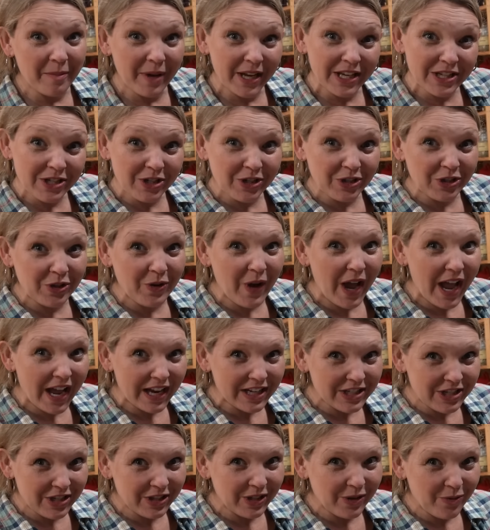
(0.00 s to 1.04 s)
Make sure you
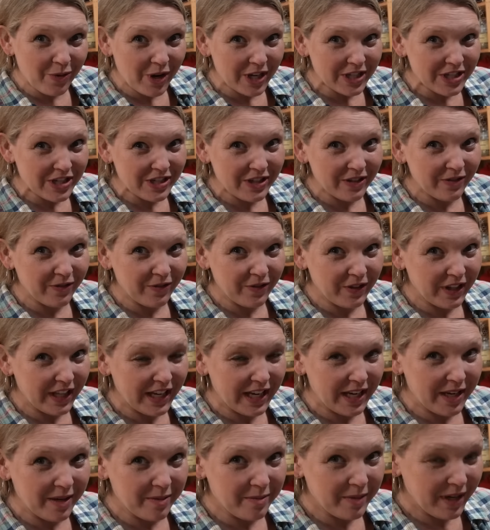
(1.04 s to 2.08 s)
actually watch the
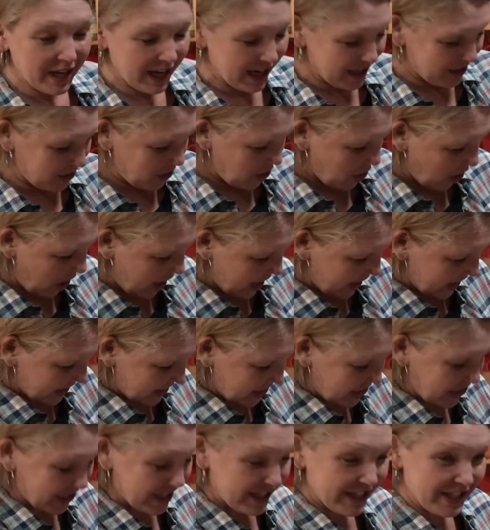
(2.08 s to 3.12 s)
flame and not
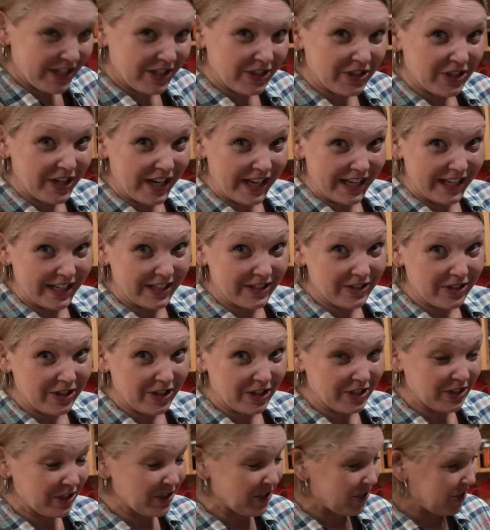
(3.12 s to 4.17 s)
just your handle
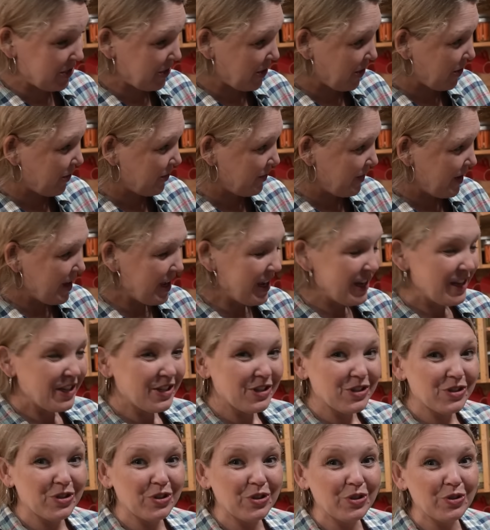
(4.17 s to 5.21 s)
on your stove,
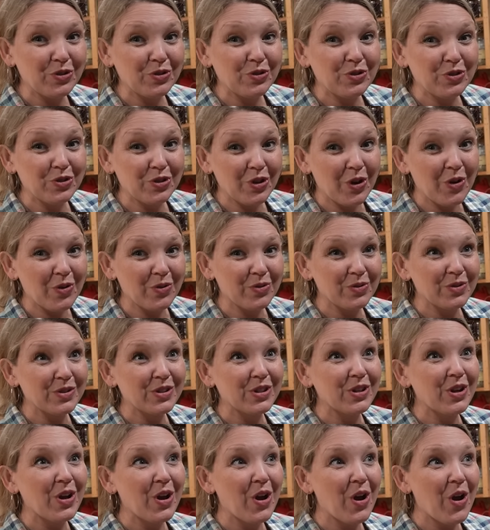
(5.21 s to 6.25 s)
so you
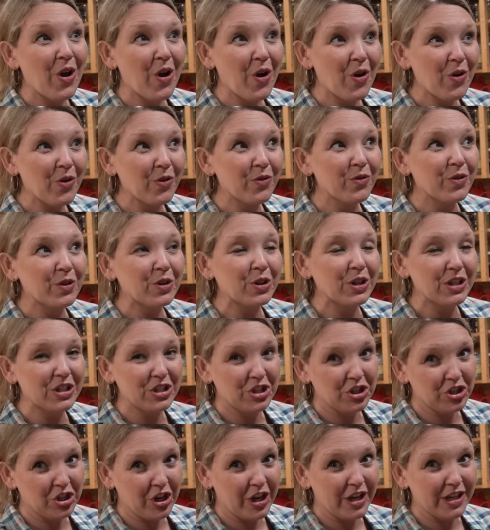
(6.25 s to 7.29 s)
don't over
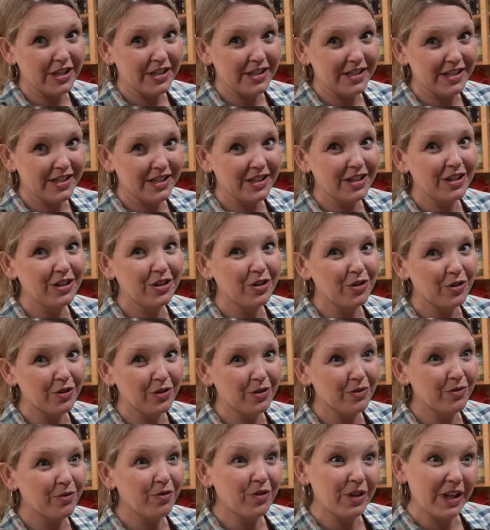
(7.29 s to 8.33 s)
adjust
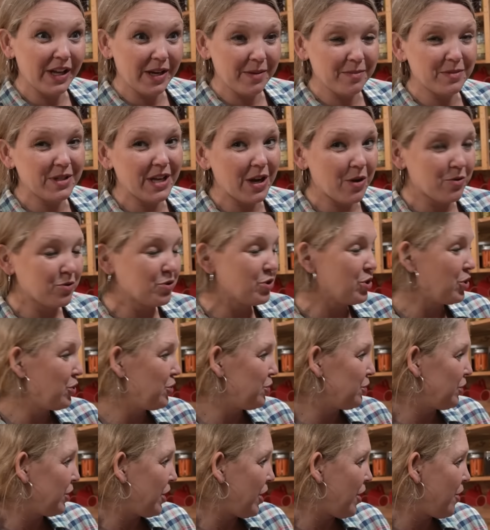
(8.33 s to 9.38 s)
your flame down
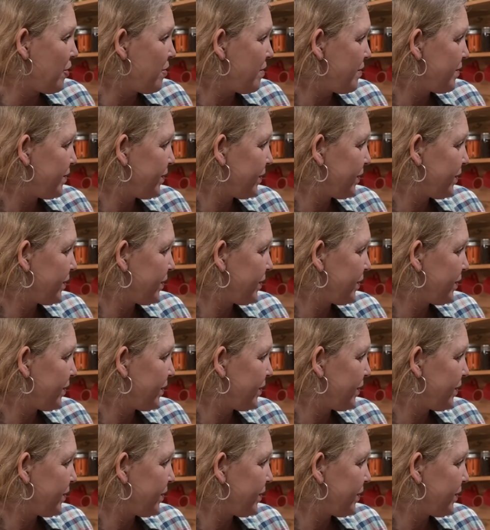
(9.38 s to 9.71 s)
too low.